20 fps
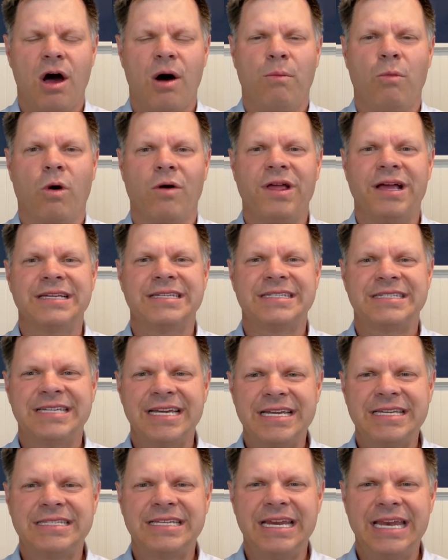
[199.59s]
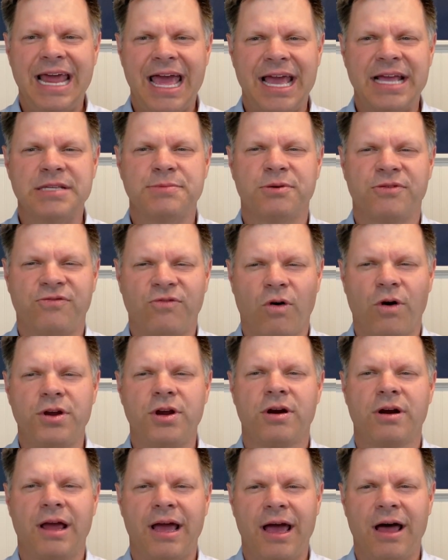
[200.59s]
more than 60 days before
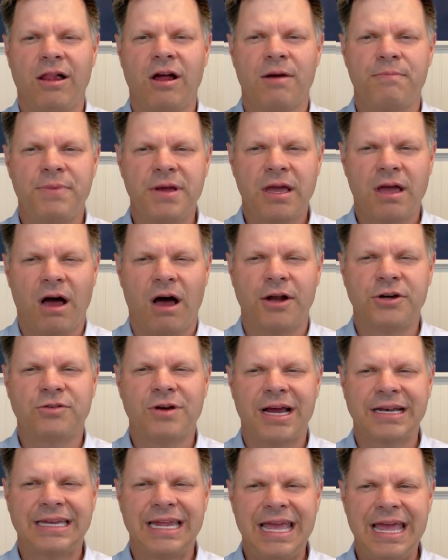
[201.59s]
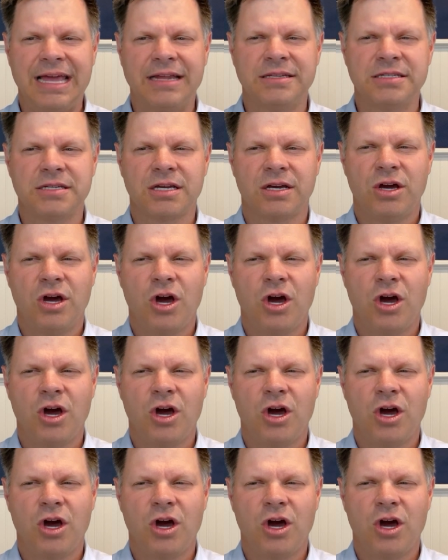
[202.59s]
your LRP contract ends,